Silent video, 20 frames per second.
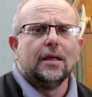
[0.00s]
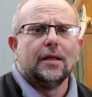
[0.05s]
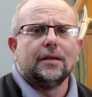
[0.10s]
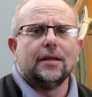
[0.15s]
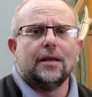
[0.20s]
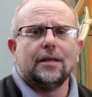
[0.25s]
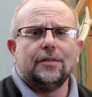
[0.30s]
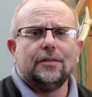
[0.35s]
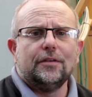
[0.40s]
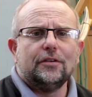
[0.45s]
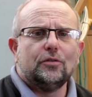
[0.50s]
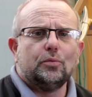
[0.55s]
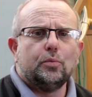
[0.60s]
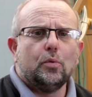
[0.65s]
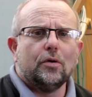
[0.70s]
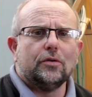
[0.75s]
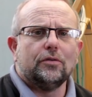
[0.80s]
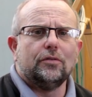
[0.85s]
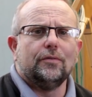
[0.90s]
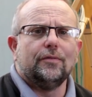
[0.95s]
Now this
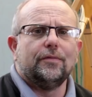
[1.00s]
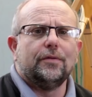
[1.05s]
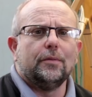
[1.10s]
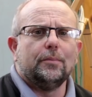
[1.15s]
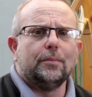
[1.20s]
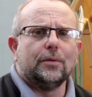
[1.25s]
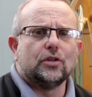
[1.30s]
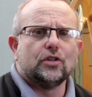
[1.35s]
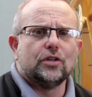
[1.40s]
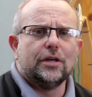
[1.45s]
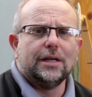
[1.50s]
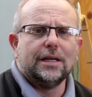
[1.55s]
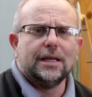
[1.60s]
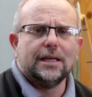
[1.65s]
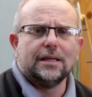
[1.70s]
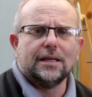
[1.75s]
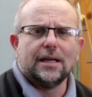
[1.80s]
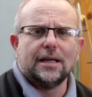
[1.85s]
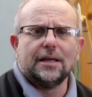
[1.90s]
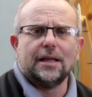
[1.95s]
wasn't for machining
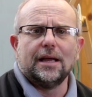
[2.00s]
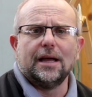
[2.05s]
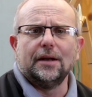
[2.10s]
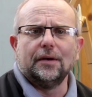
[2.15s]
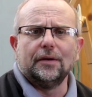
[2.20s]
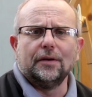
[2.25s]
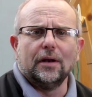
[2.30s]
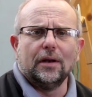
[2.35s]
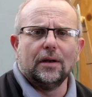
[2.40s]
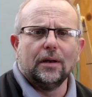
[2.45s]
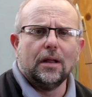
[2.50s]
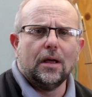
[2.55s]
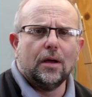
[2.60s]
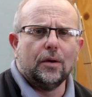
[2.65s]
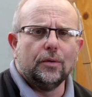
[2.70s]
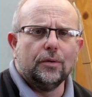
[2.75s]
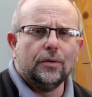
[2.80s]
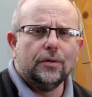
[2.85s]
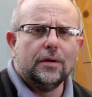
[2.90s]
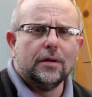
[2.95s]
done under
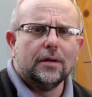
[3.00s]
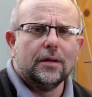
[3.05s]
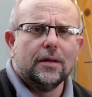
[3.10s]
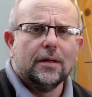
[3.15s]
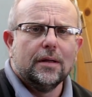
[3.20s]
load,